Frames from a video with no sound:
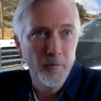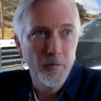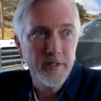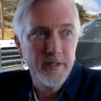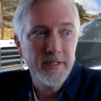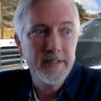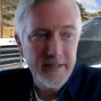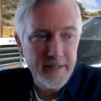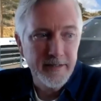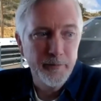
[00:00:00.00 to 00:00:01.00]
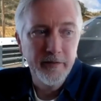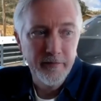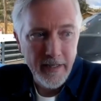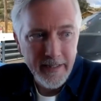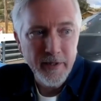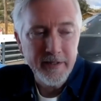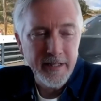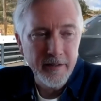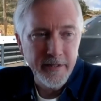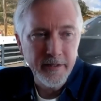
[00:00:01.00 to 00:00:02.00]
Since we evaluated
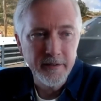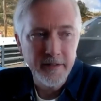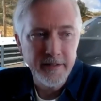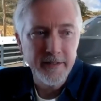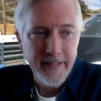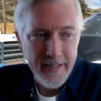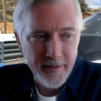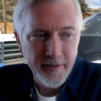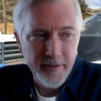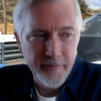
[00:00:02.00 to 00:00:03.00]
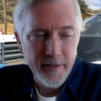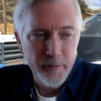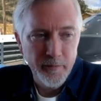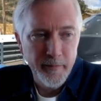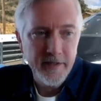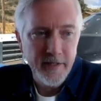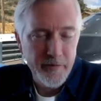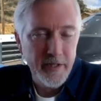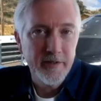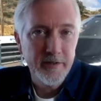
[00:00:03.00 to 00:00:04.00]
that vehicle and did the testing on that vehicle, we've made some
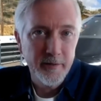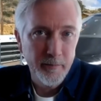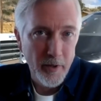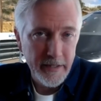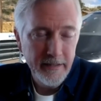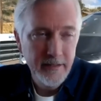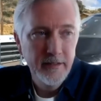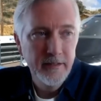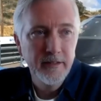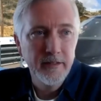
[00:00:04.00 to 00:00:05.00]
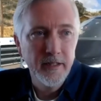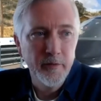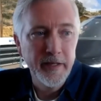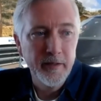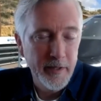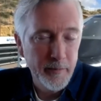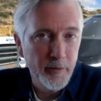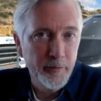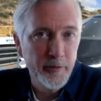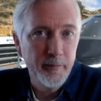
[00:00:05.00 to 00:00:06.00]
changes to the body. We've made a bit
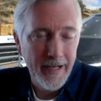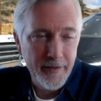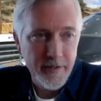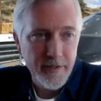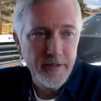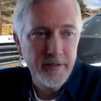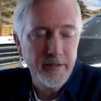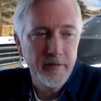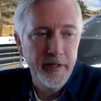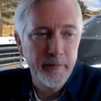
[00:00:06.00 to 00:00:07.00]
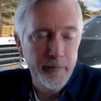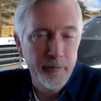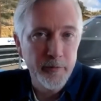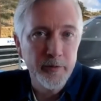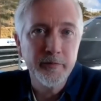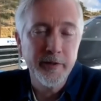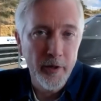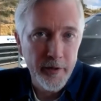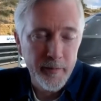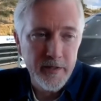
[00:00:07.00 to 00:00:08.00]
more room for batteries, made a bit more room for the
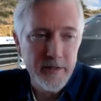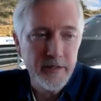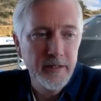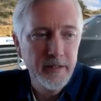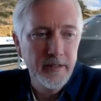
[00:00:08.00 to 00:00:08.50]
occupants.